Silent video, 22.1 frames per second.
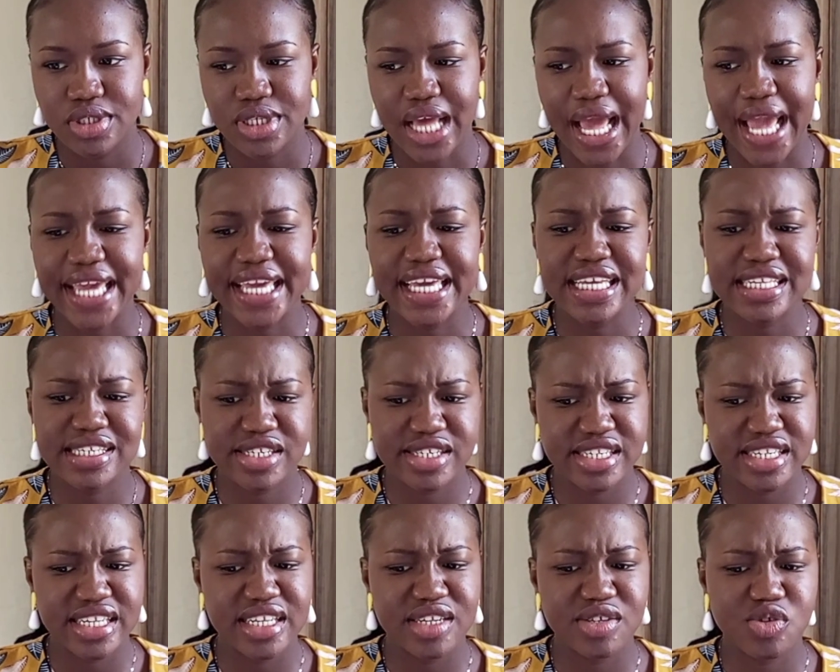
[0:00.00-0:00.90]
I guess
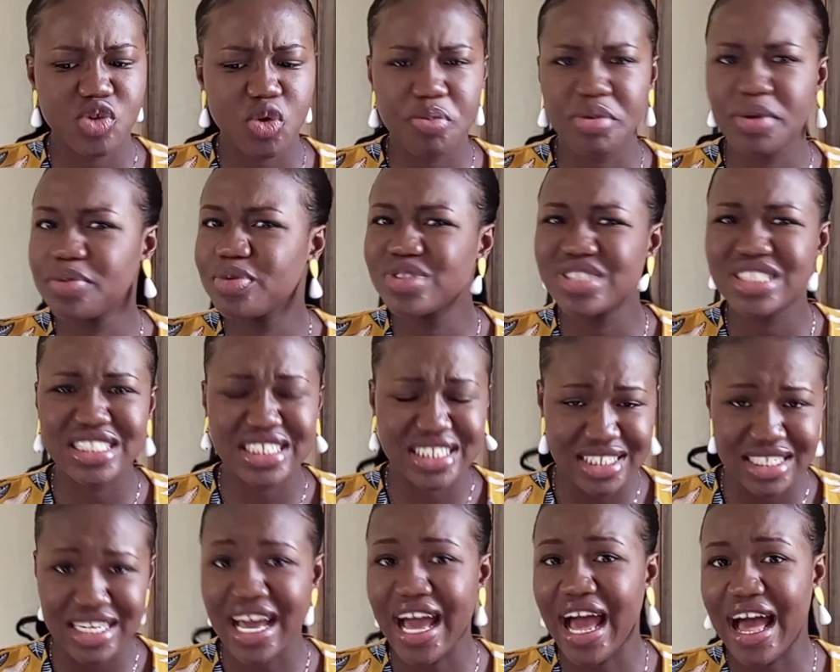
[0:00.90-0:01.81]
some people
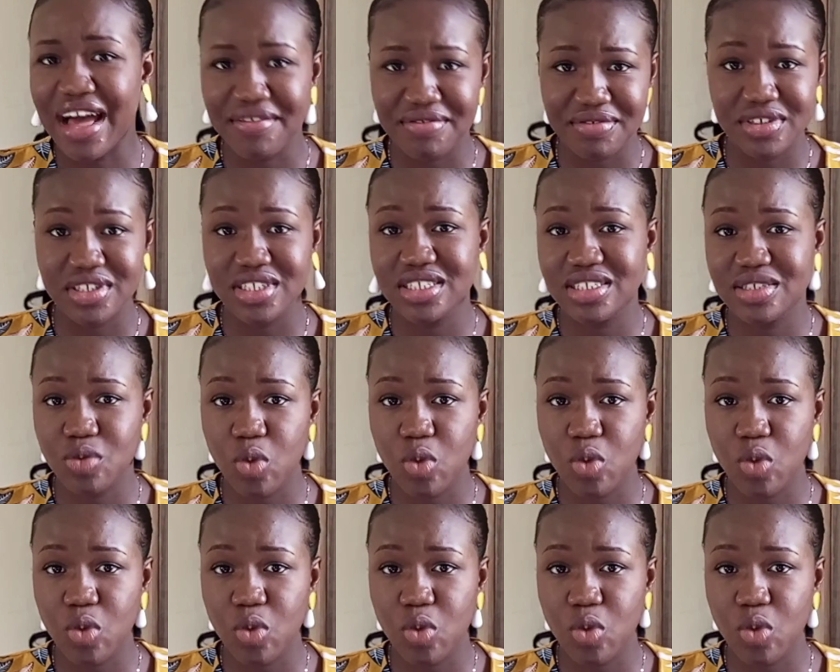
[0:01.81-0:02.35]
didn't have it